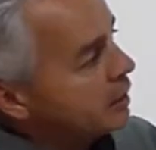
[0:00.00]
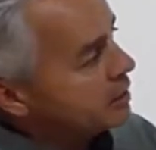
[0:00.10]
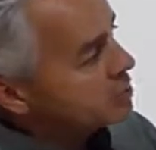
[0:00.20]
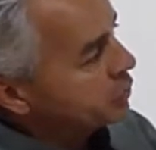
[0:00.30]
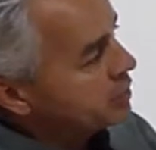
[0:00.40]

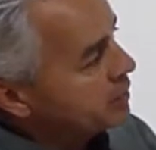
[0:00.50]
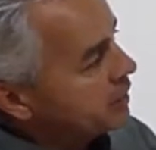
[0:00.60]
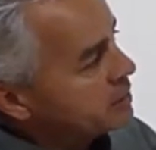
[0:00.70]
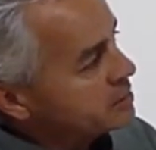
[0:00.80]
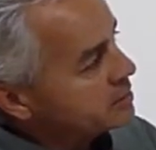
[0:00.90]
And so
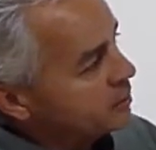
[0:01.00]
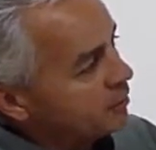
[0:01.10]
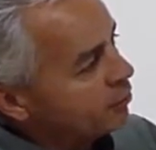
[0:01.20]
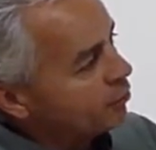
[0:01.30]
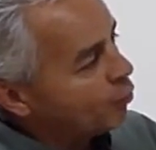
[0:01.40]
it's
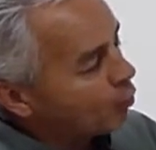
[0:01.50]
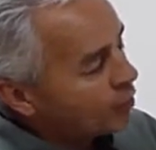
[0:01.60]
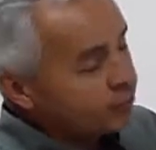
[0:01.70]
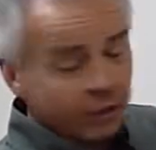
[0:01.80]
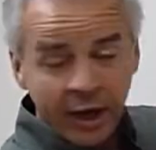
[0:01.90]
a
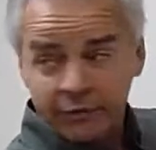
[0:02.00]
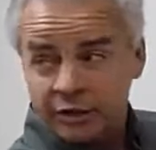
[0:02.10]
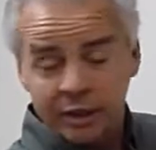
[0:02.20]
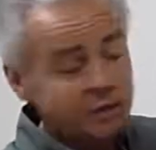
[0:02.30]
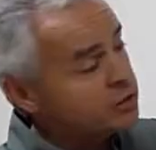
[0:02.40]

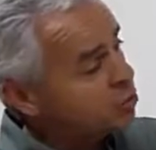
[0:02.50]
45-ton